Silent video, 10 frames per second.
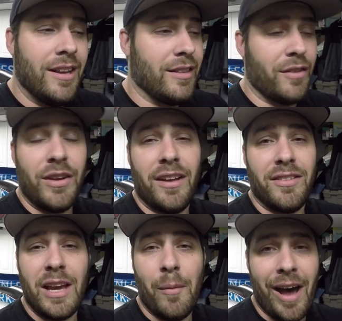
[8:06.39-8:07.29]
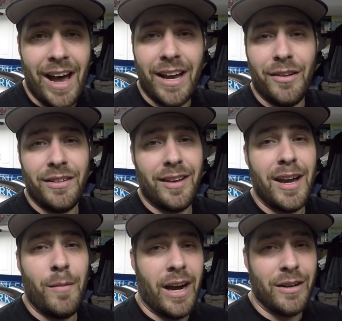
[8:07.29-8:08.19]
A lot of you guys think I'm high all the
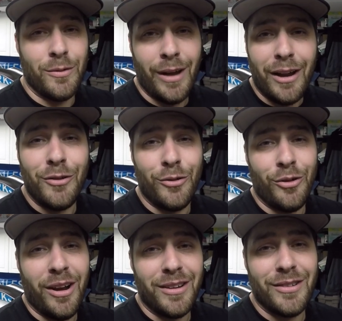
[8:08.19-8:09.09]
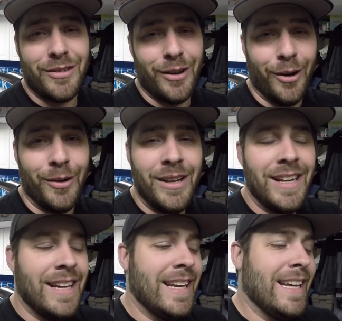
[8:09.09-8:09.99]
time. I do not do drugs. So
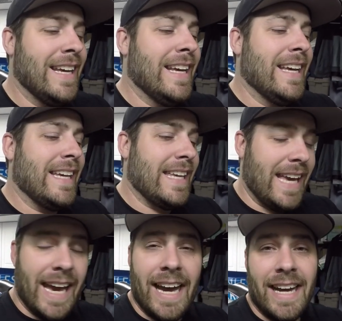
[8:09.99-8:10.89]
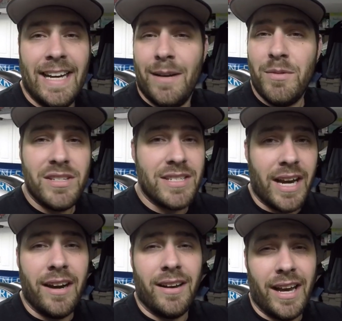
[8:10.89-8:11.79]
yeah, I'm just tired.